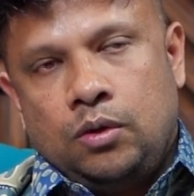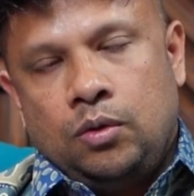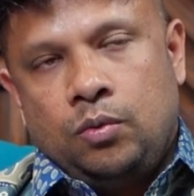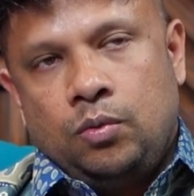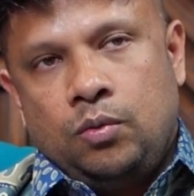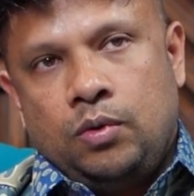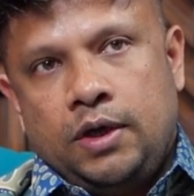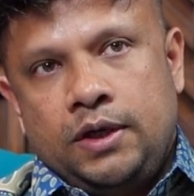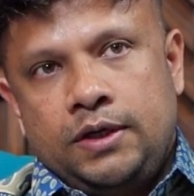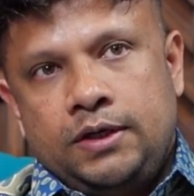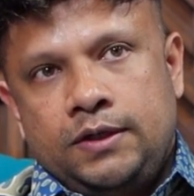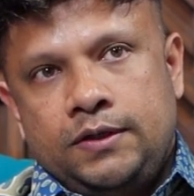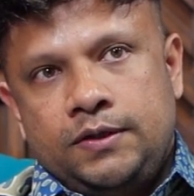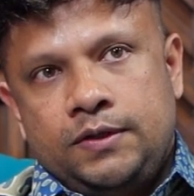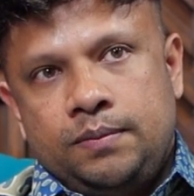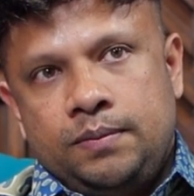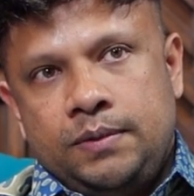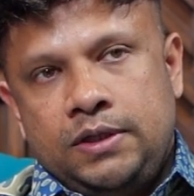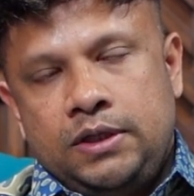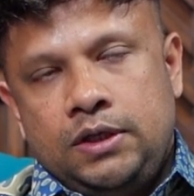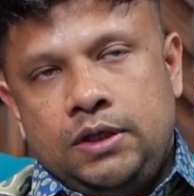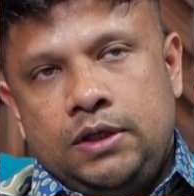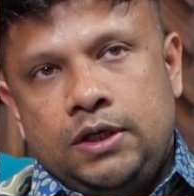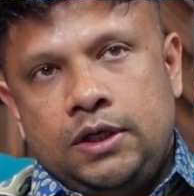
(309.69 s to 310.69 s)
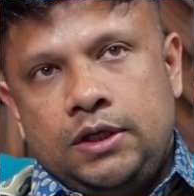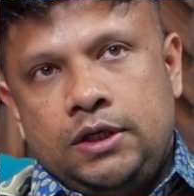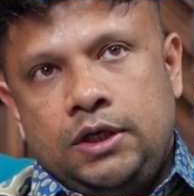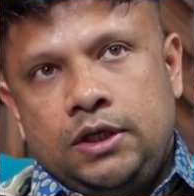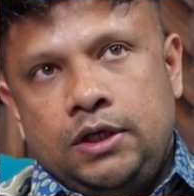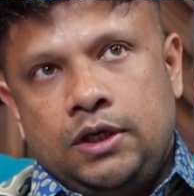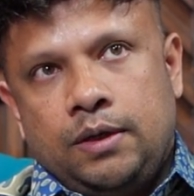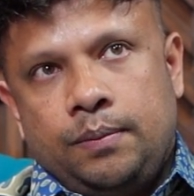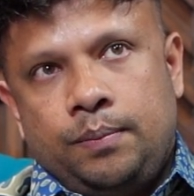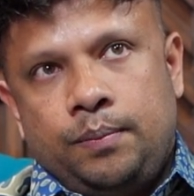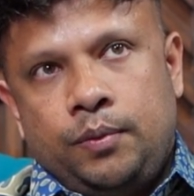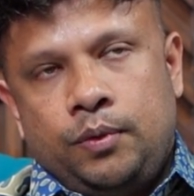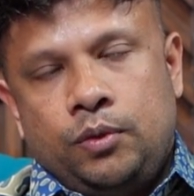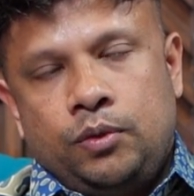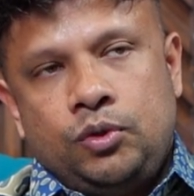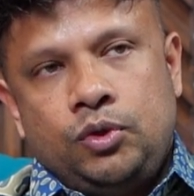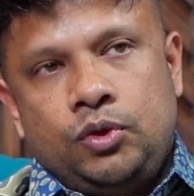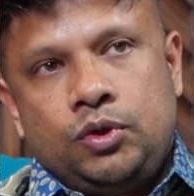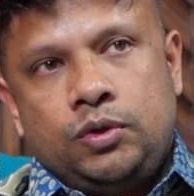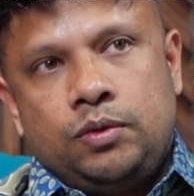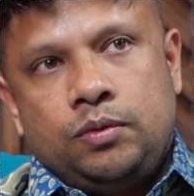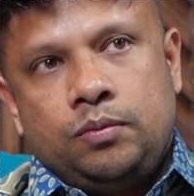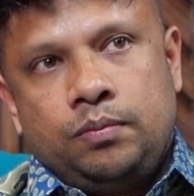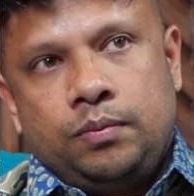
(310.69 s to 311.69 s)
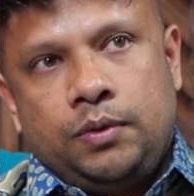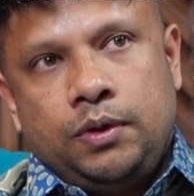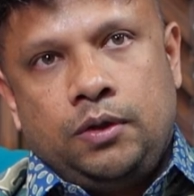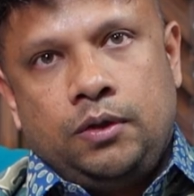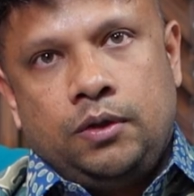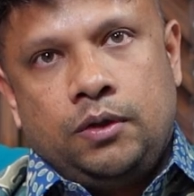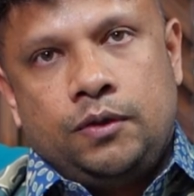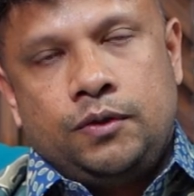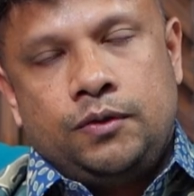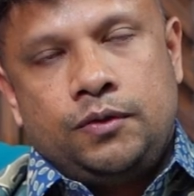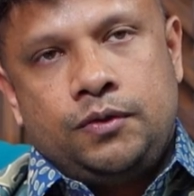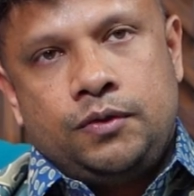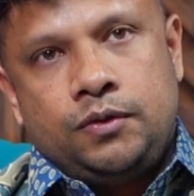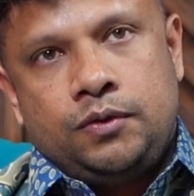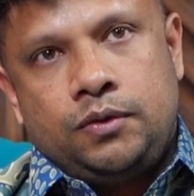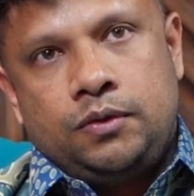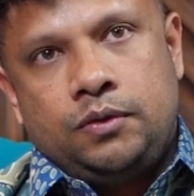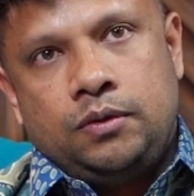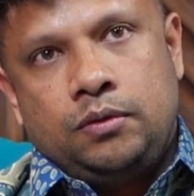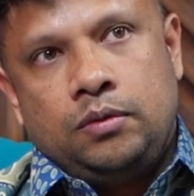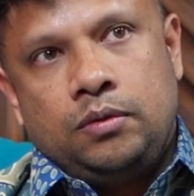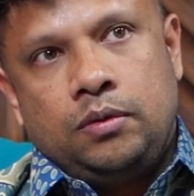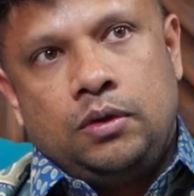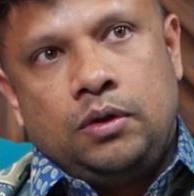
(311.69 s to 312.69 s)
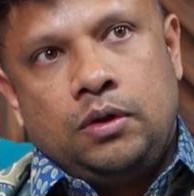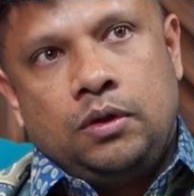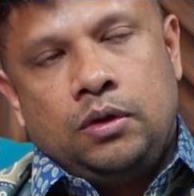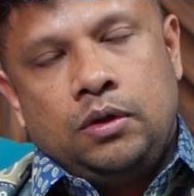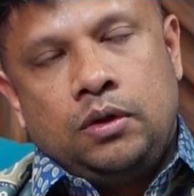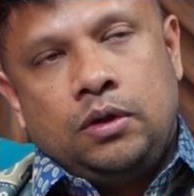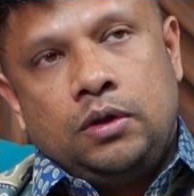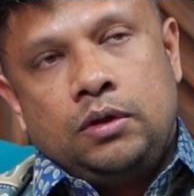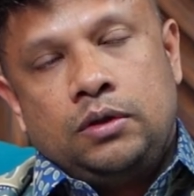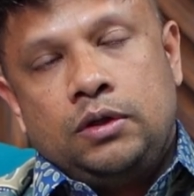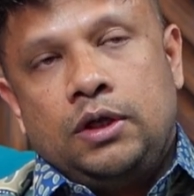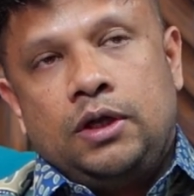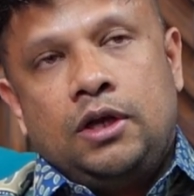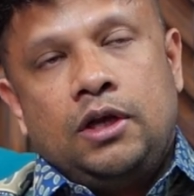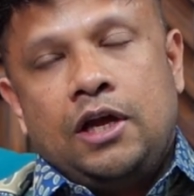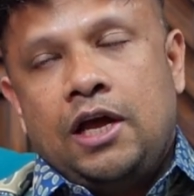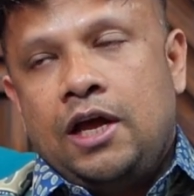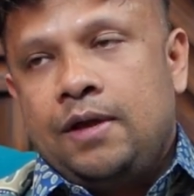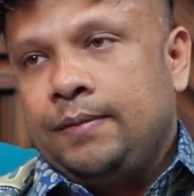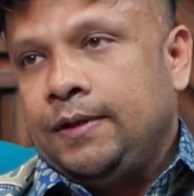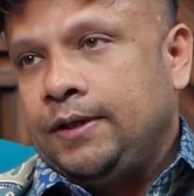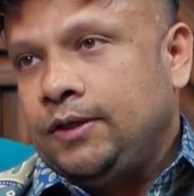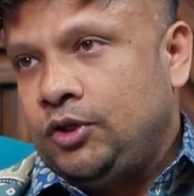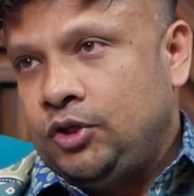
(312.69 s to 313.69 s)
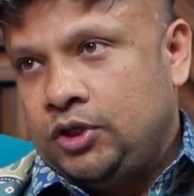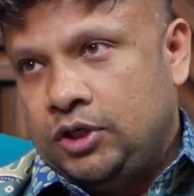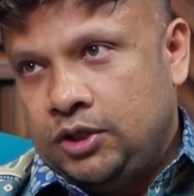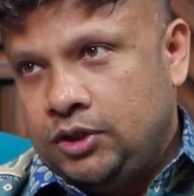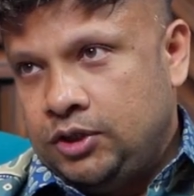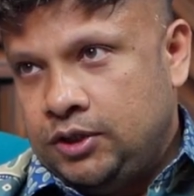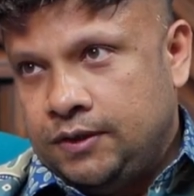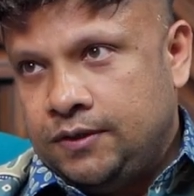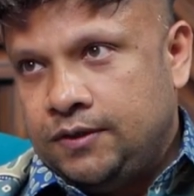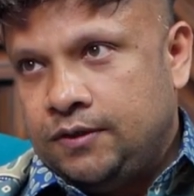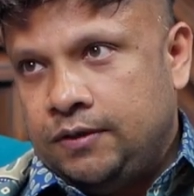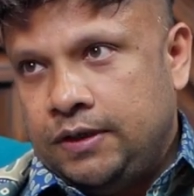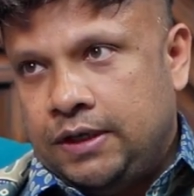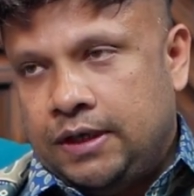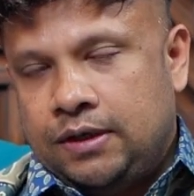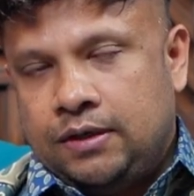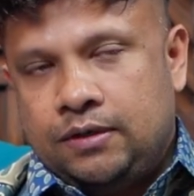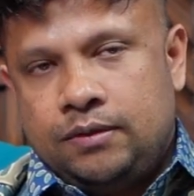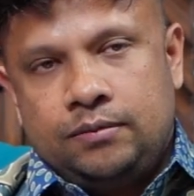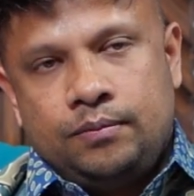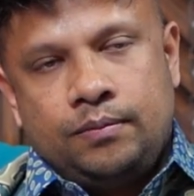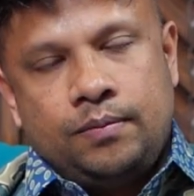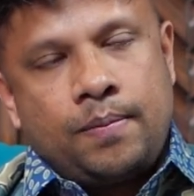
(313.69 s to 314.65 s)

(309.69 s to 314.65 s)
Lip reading: Why it is mitigating approach? Because the climate change is real.